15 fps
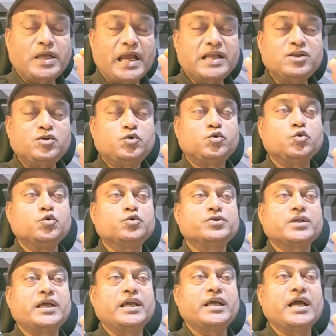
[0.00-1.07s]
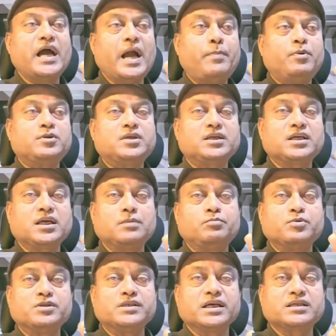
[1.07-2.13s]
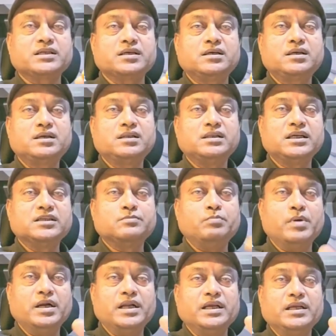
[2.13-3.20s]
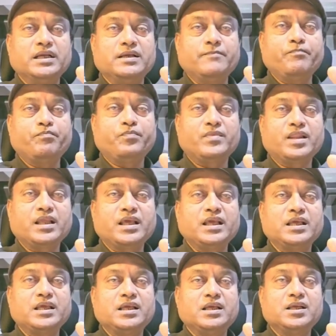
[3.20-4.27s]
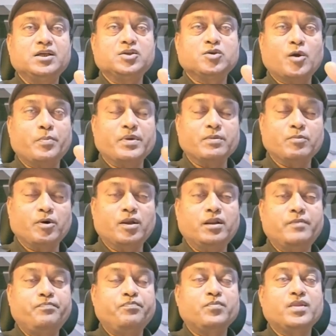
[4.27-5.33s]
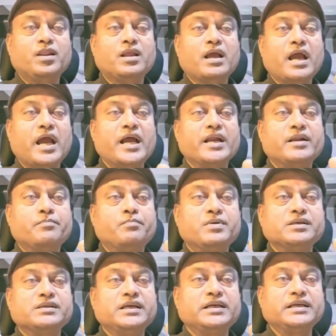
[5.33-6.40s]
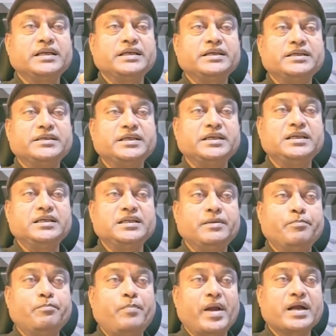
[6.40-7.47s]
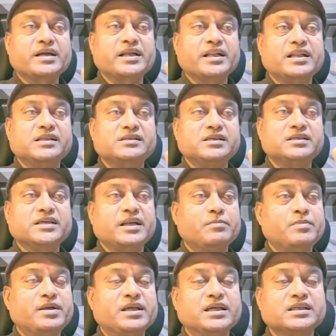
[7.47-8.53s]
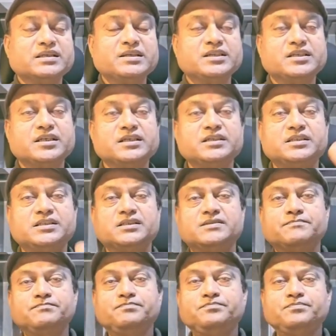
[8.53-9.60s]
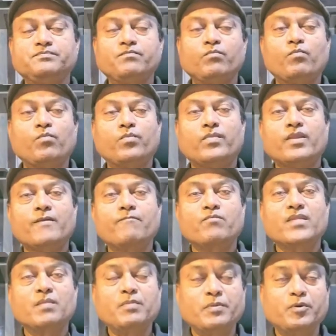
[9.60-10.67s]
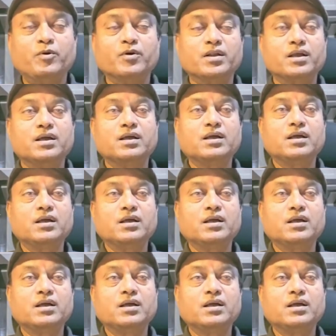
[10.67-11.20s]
can choose a hypothetical project, that is building a shopping mall, and present a detailed impact analysis and mitigation studies before